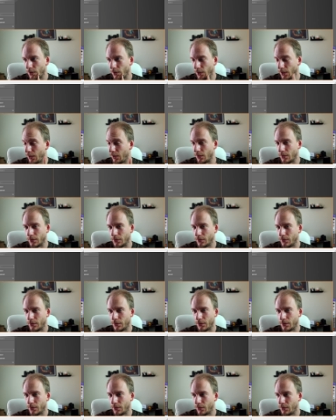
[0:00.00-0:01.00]
Yes,
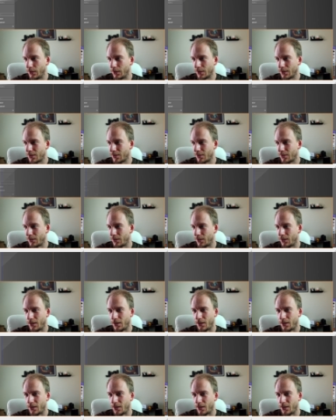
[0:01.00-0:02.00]
it's
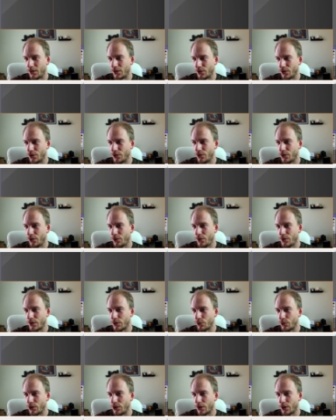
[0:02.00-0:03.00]
the
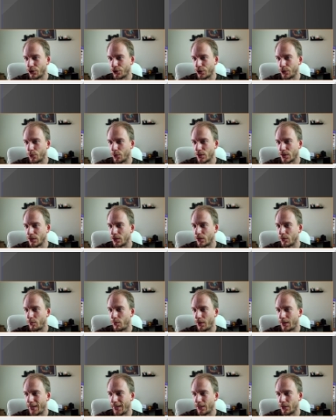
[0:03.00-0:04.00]
noise reduction was not
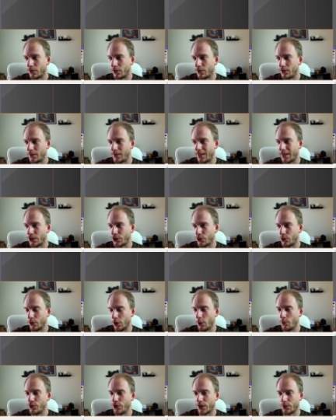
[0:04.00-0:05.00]
applied on the actual
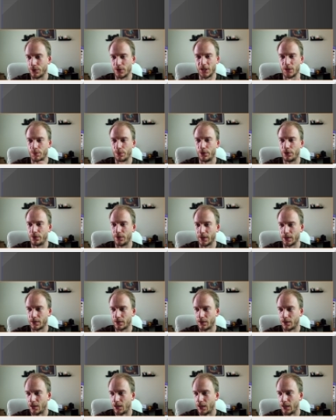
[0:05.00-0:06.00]
object, which is perfect.